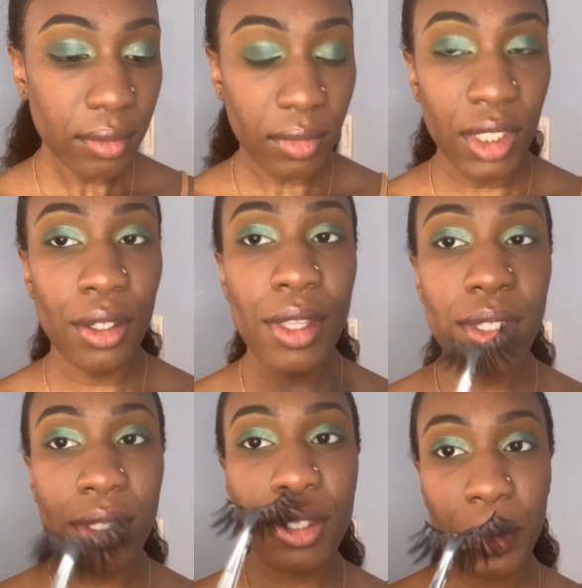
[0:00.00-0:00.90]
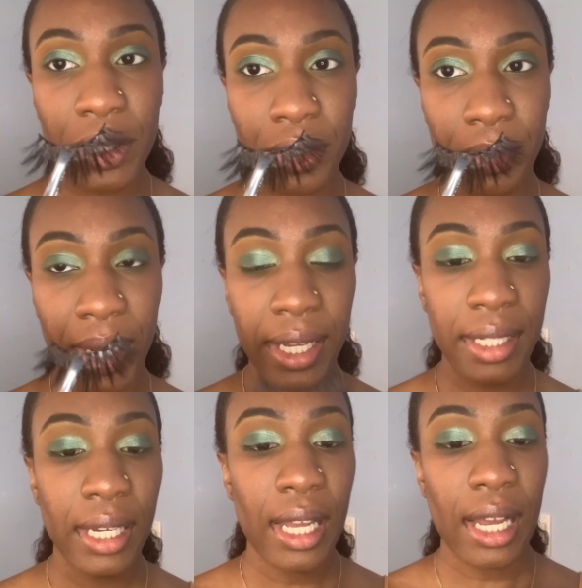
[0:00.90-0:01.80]
So this is the tweezer way.
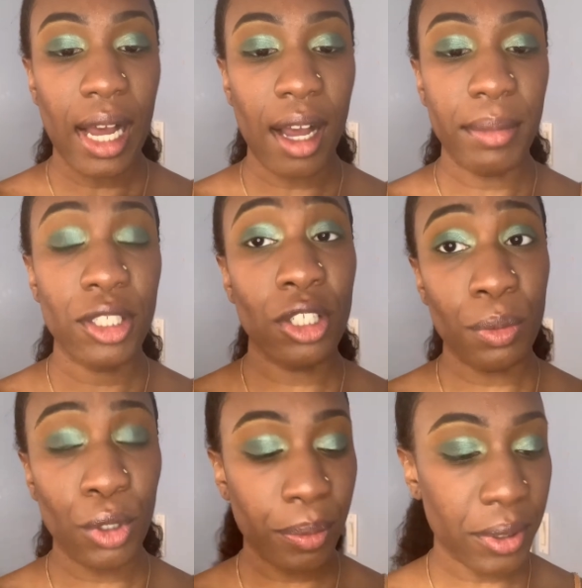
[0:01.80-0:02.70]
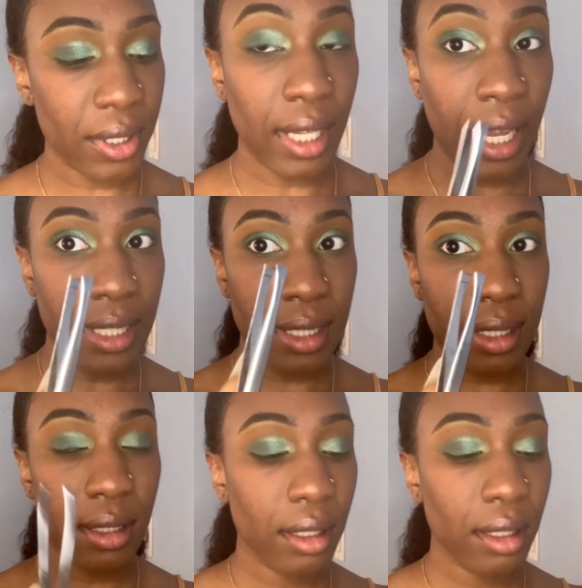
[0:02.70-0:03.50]
It's just more precise.